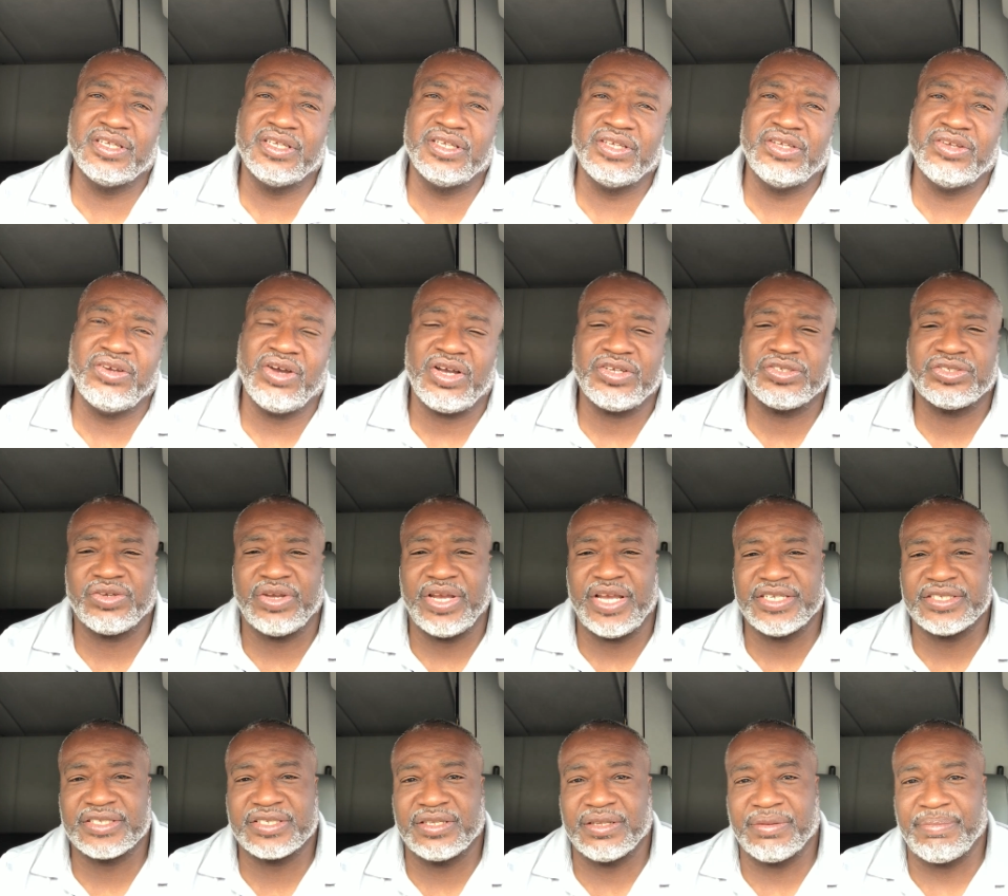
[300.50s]
You also
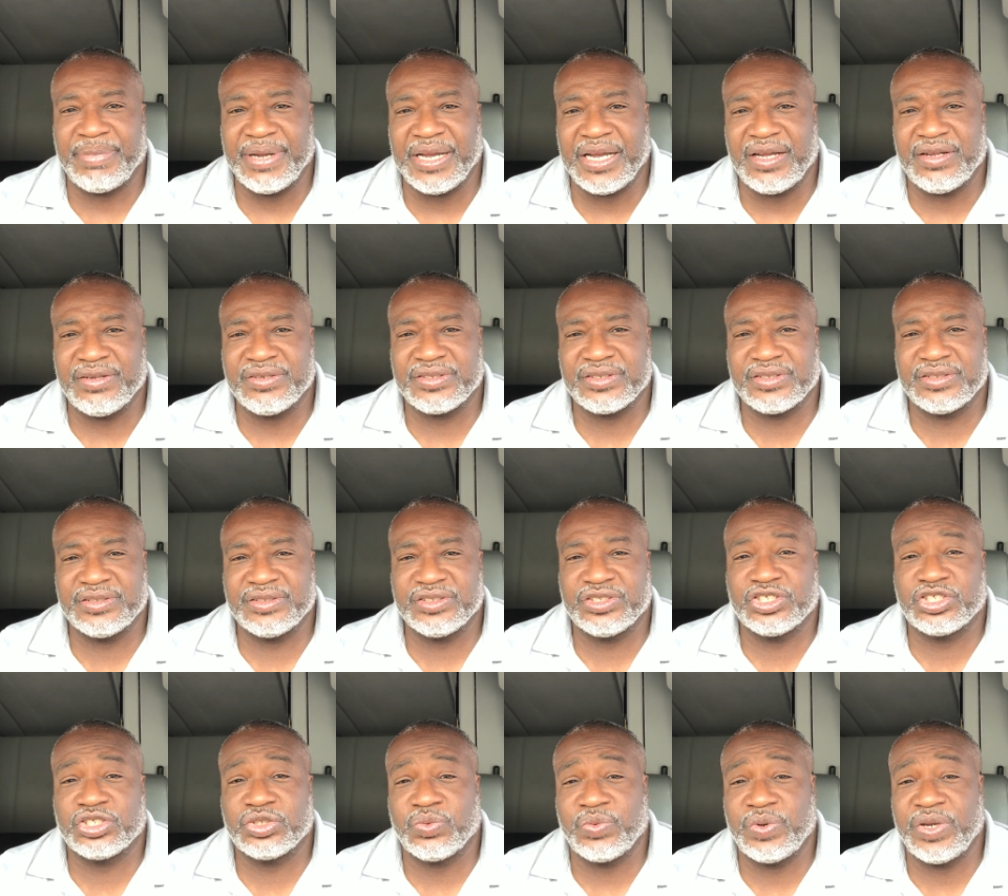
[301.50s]
asked about
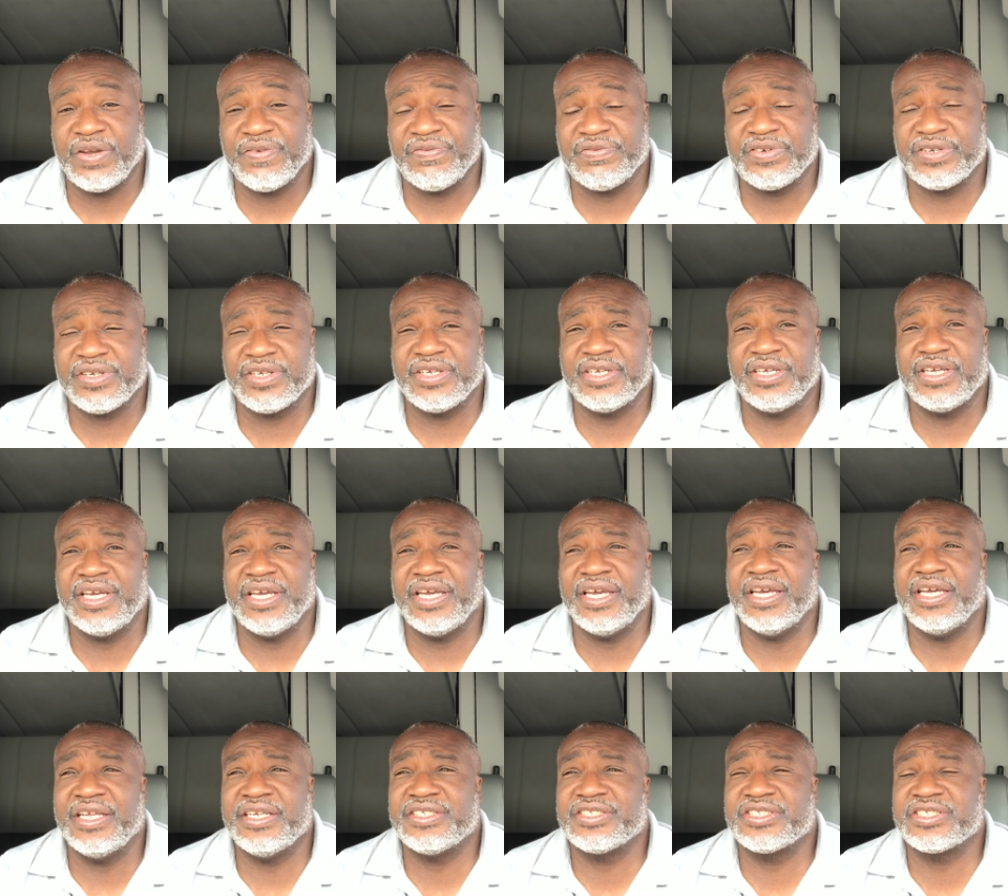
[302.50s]
Swift
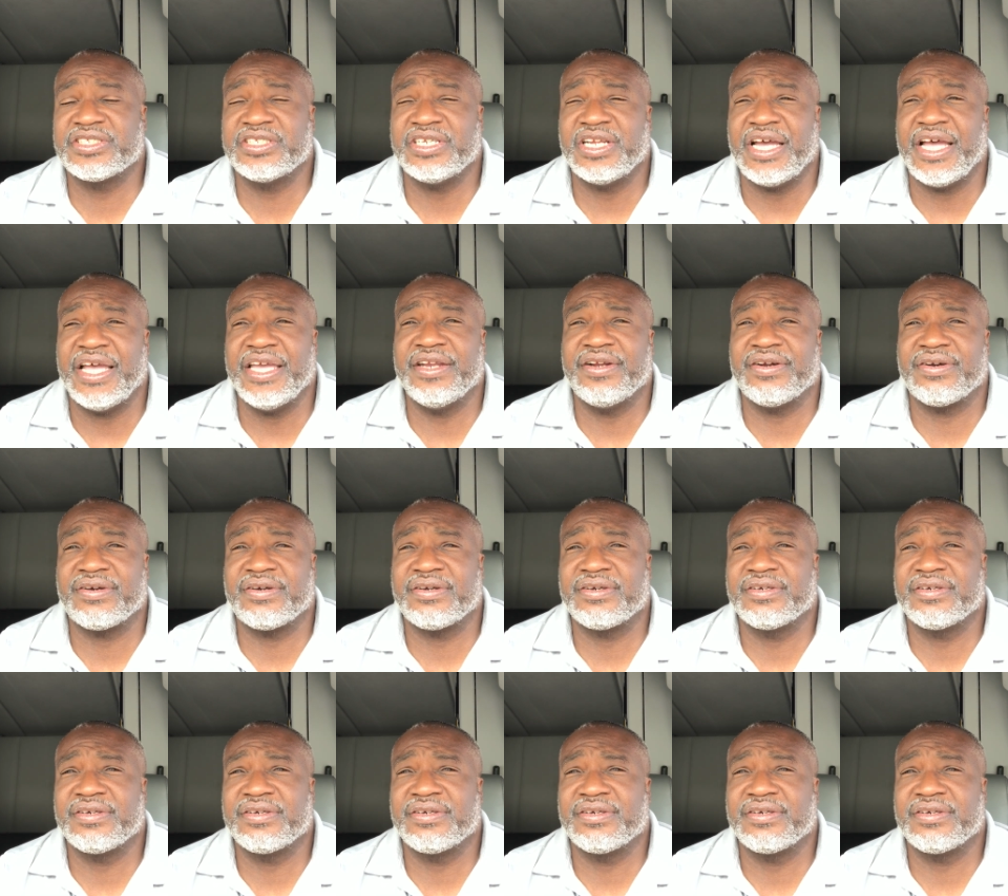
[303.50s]
and Schneider,